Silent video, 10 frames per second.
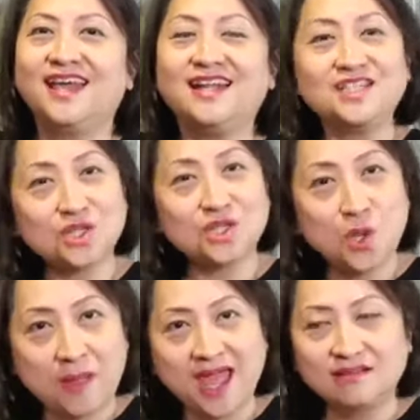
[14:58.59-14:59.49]
And then she
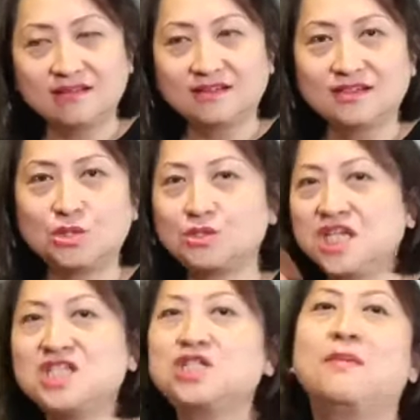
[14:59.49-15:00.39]
go back, she
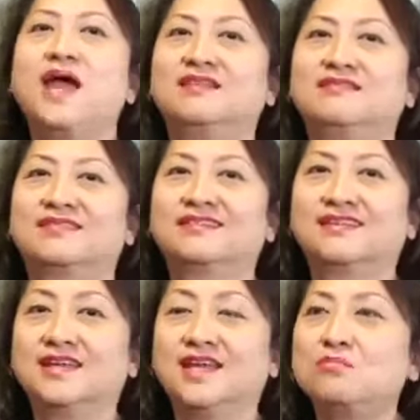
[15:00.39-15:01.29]
will change her mind.
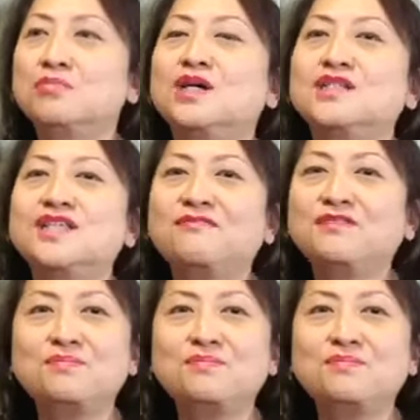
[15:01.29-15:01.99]
Because